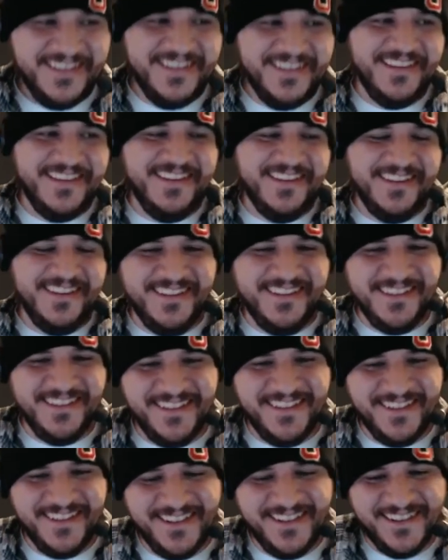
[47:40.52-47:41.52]

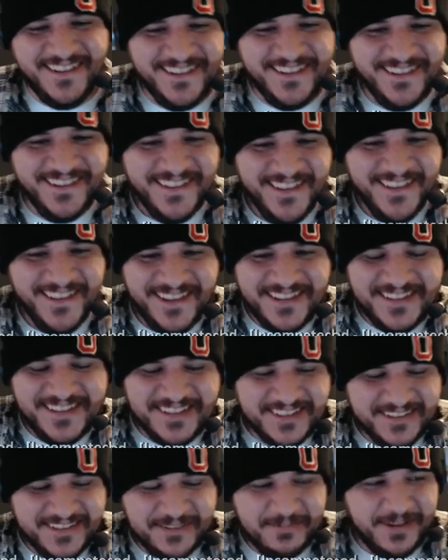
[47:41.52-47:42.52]
Yeah, it's
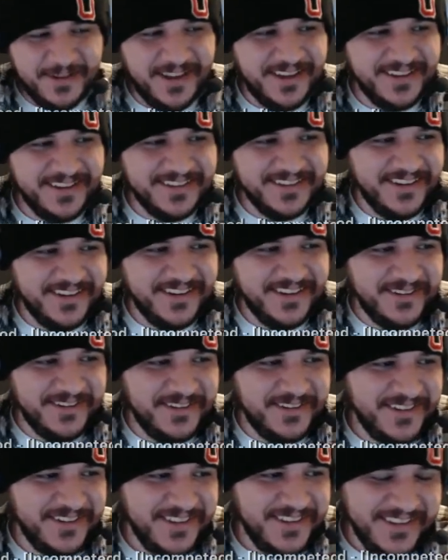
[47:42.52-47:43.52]
a
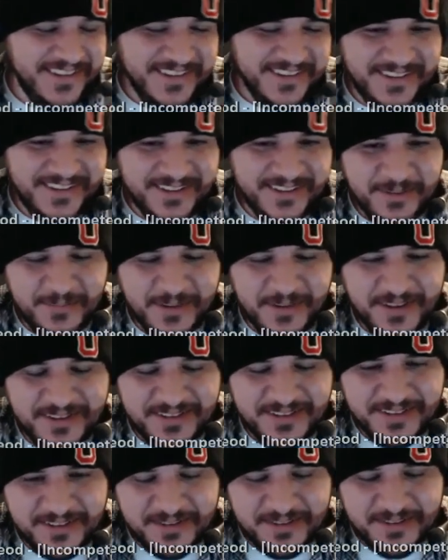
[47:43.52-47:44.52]
semi-accidental Gilly
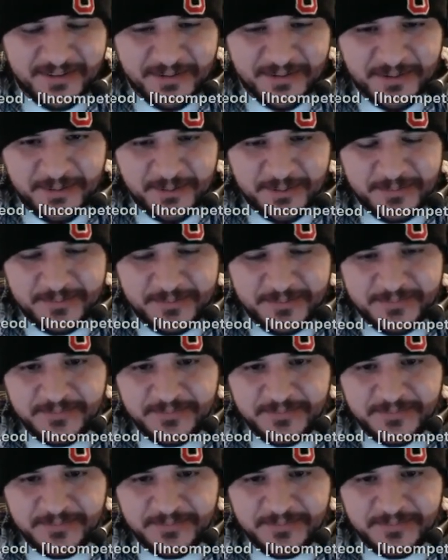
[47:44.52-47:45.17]
base, that's true.